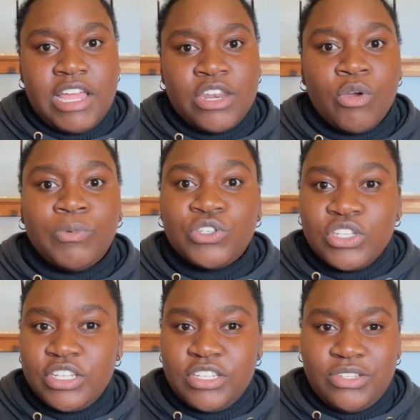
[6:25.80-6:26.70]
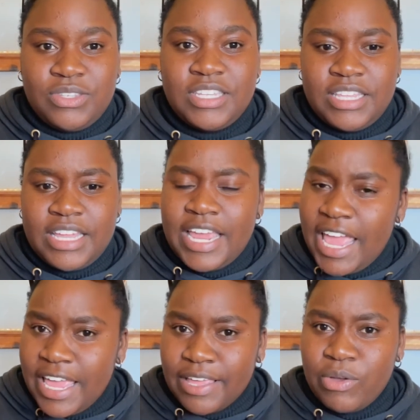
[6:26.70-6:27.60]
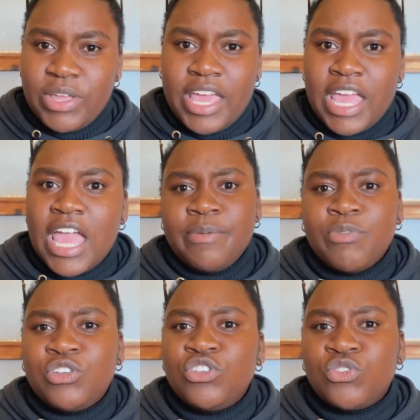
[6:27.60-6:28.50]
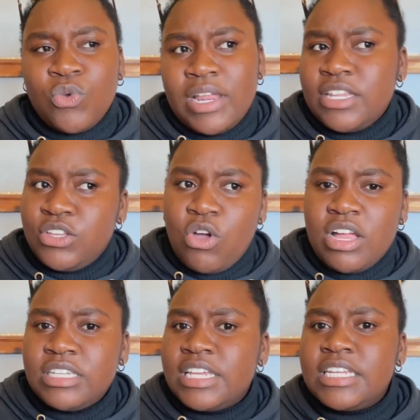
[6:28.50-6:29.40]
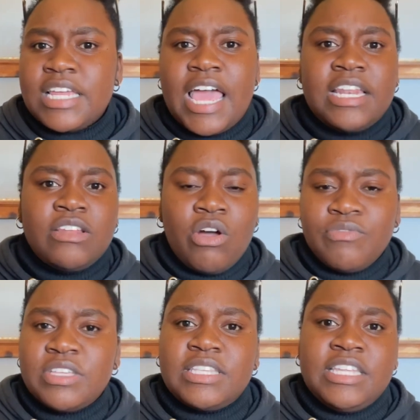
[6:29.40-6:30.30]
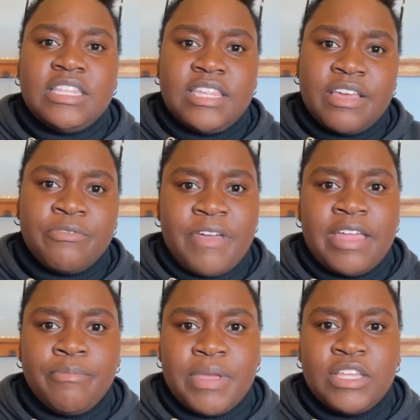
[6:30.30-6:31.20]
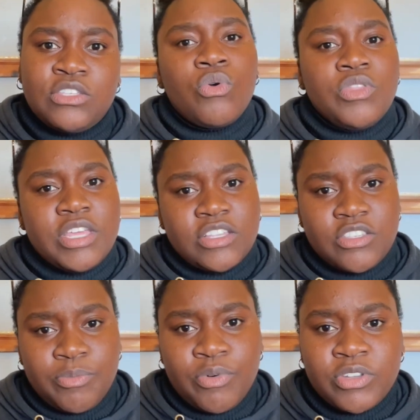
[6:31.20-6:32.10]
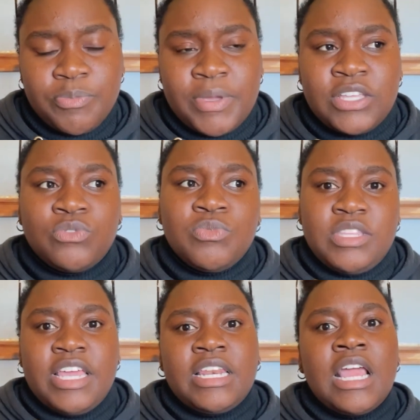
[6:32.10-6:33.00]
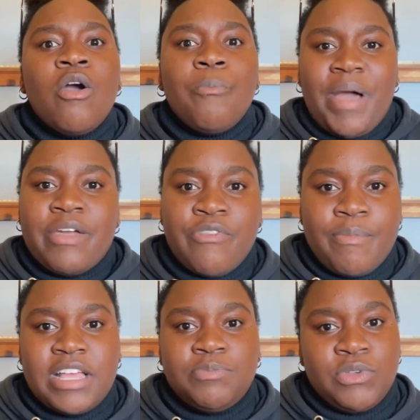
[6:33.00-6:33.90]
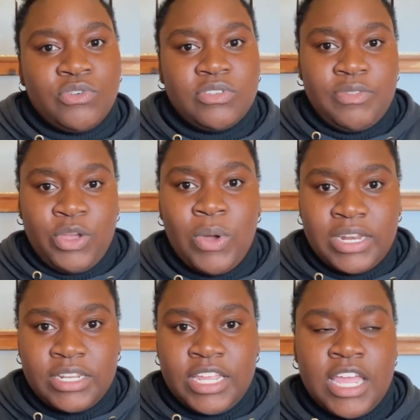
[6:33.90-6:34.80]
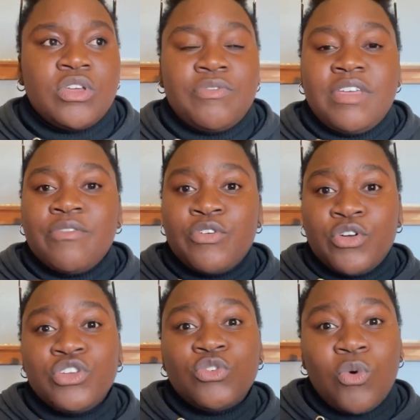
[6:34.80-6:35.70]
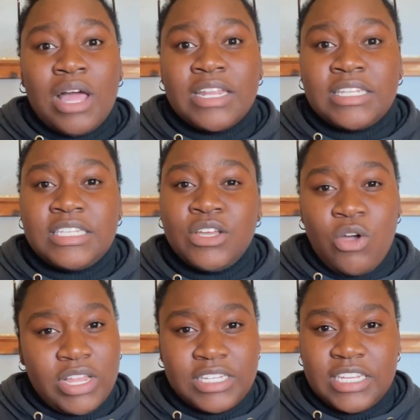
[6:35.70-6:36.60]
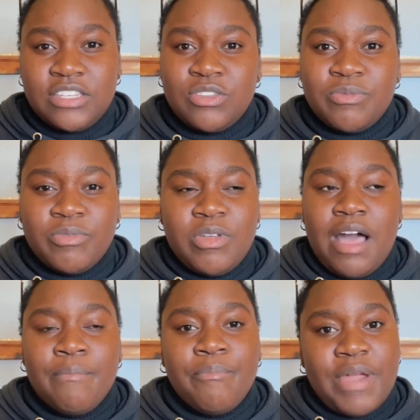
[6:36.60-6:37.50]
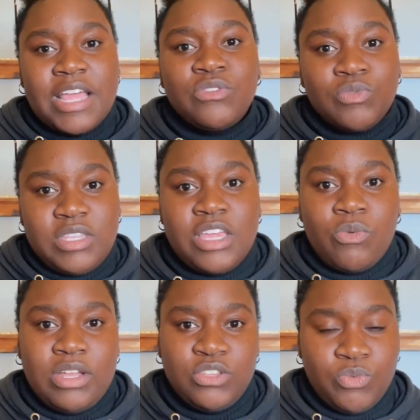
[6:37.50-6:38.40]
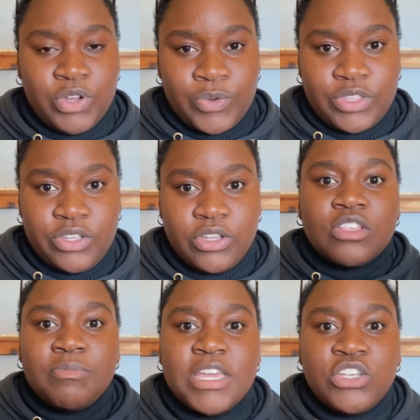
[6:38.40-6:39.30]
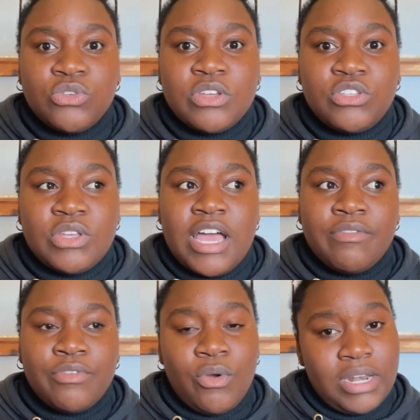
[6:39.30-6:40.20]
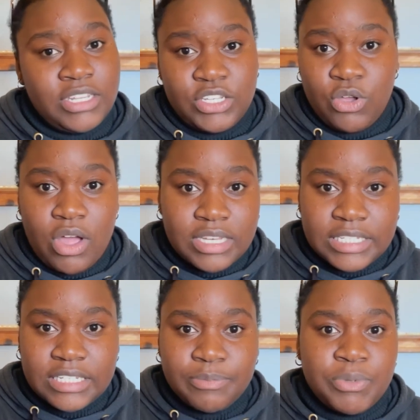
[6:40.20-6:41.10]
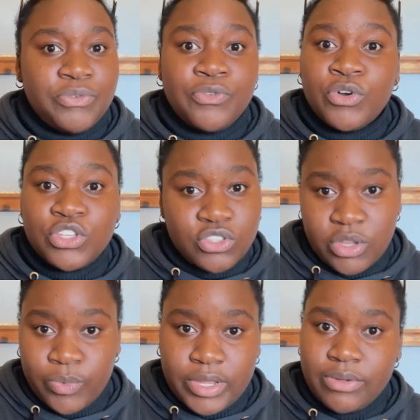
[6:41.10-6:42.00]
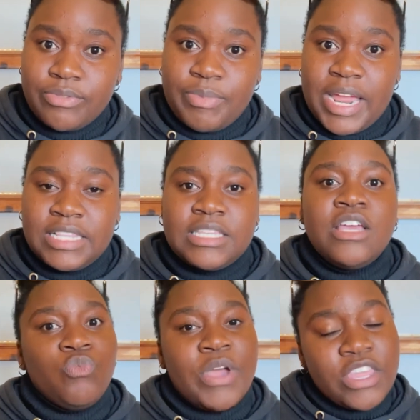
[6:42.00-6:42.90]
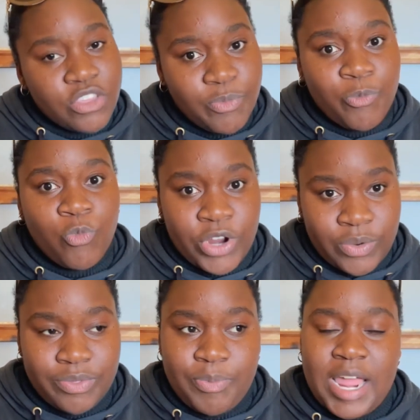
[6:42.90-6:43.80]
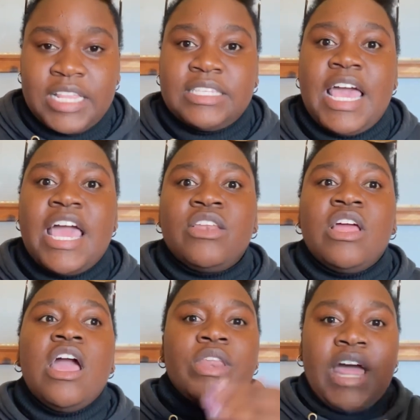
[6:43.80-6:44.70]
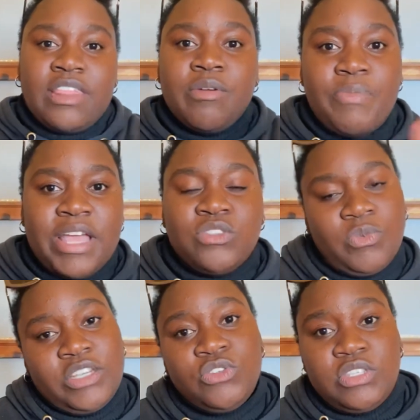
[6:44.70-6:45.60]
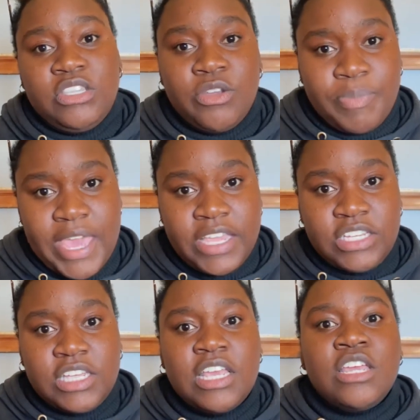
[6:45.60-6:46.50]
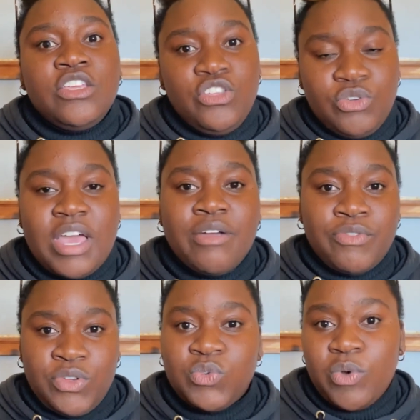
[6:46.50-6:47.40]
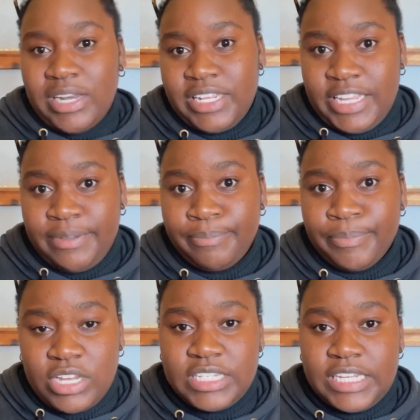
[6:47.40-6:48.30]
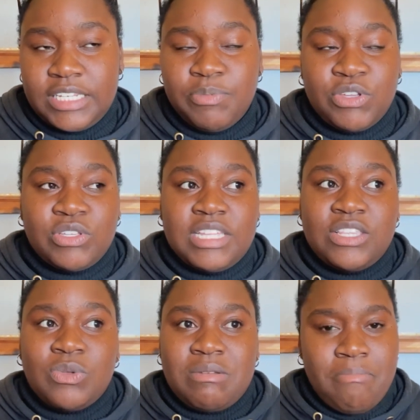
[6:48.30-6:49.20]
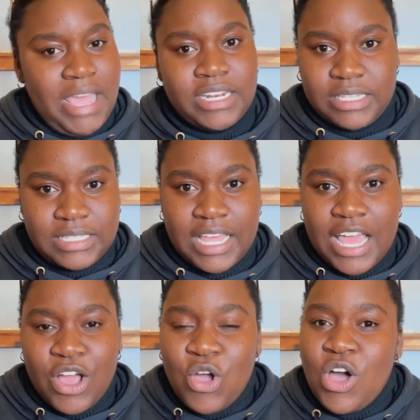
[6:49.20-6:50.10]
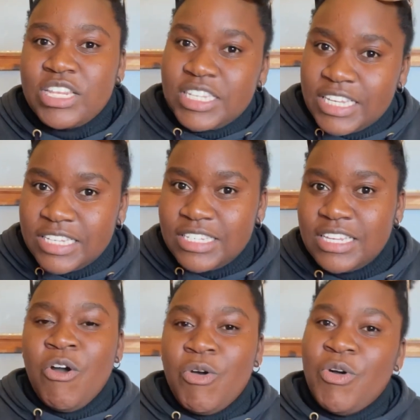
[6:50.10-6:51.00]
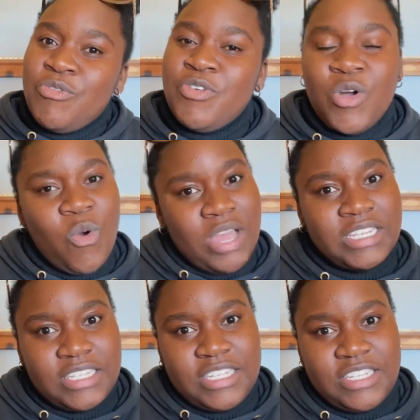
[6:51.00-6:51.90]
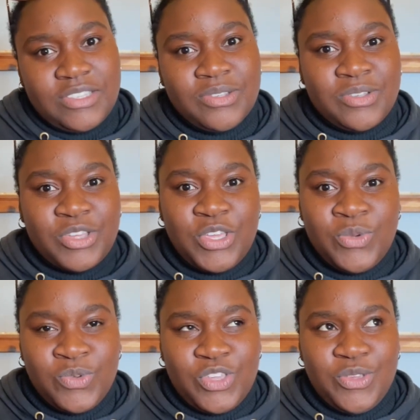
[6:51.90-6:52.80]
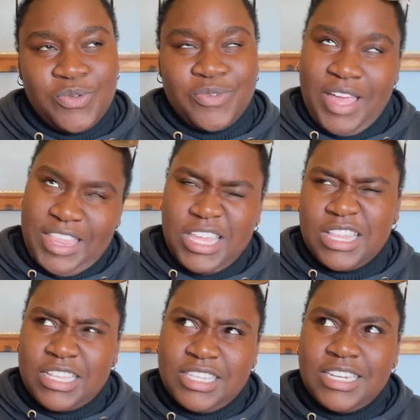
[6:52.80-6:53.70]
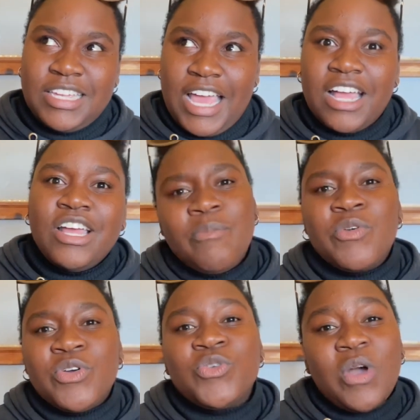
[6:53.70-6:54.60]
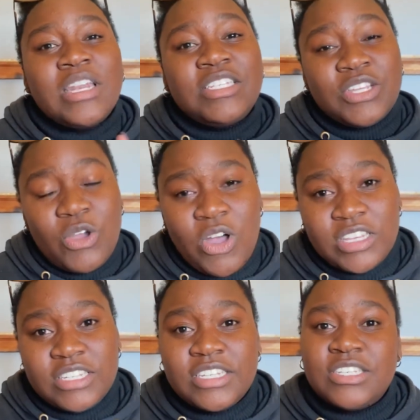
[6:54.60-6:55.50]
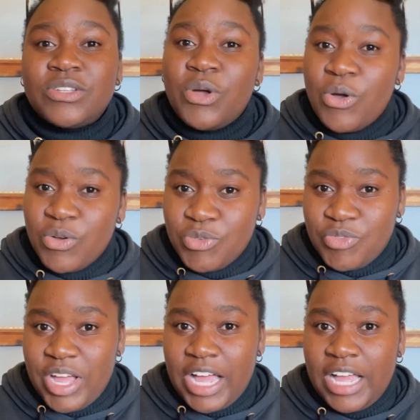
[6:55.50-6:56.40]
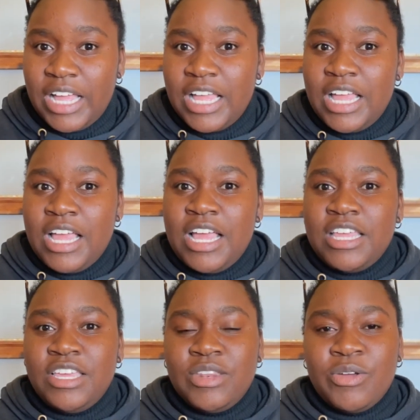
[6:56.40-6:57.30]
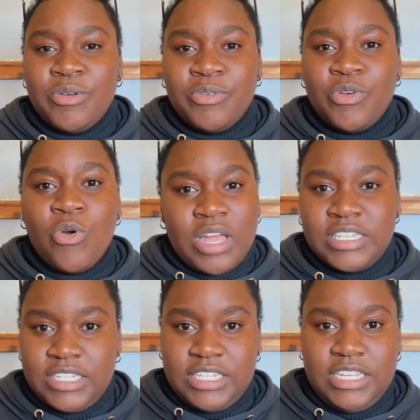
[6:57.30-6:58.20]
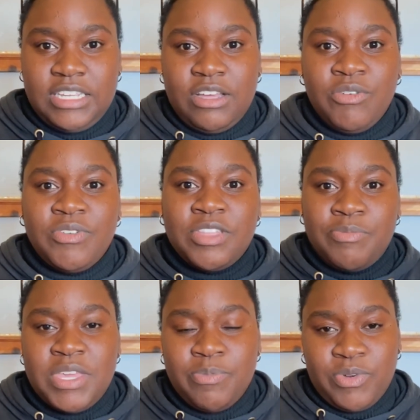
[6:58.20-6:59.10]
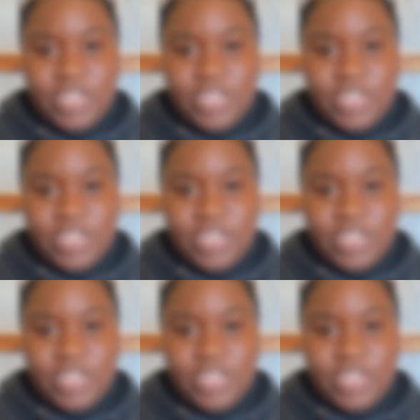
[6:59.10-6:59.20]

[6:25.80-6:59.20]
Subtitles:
an opportunity to see that, hey, okay, they produce quality content, and obviously their fan base, their support base would then buy from us because of their quality. So if you have good quality content, some brands will then want to work with you. So make sure to have quality content before you start working with brands. When you work with brands and when other brands want to see your page, you have good quality content, because that's what matters. Content over quantity. So QQ, I think that's it. Yeah. Good quality content over, you know, quantity, over the people